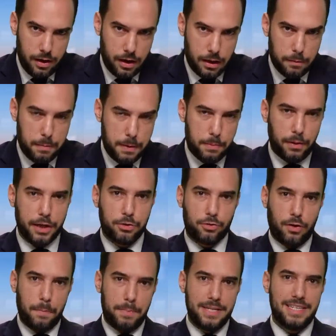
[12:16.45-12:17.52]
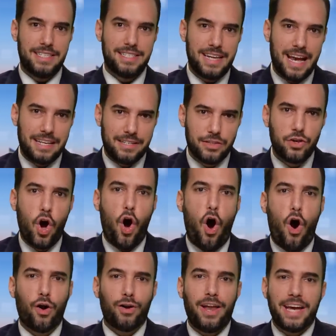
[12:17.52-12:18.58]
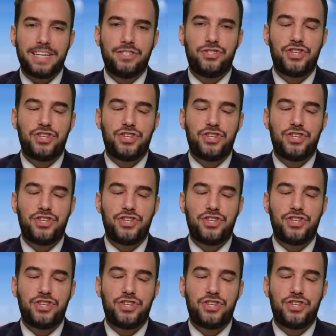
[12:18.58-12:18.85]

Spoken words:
and that people like Trump and DeSantis are like